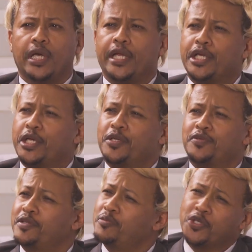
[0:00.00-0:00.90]
I know,
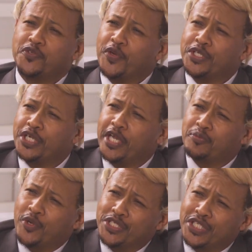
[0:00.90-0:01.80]
the most fertile
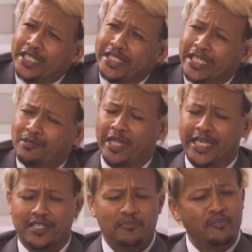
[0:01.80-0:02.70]
president. I'm
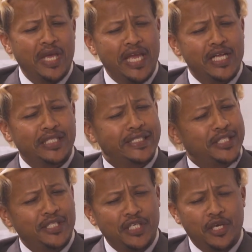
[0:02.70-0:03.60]
like the male
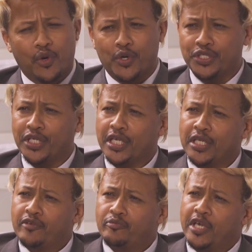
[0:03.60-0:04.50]
seahorse. I
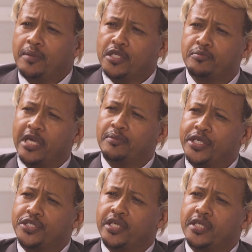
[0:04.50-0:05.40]
can have babies by
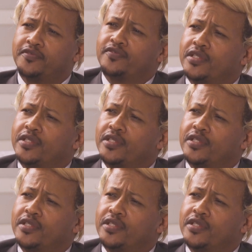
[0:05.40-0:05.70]
myself.